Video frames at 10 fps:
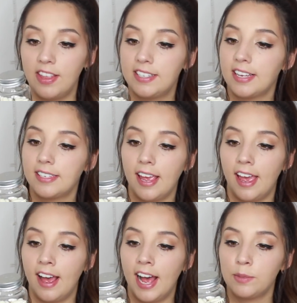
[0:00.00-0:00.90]
And this says
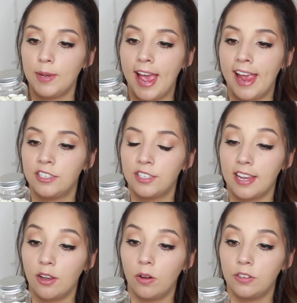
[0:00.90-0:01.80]
here, as we age,
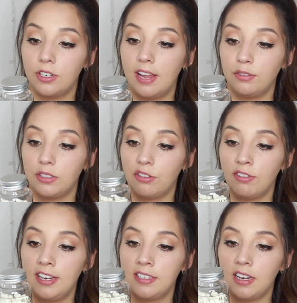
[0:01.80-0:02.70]
skin collagen levels
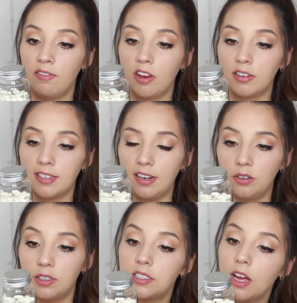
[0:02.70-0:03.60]
decrease, leaving our skin
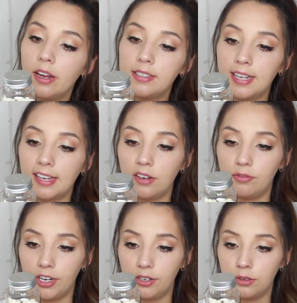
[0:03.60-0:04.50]
looking tired, saggy
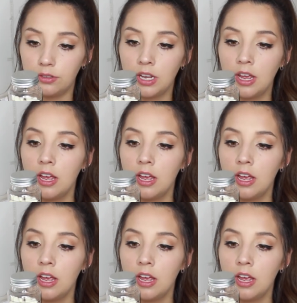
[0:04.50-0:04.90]
and wrinkled.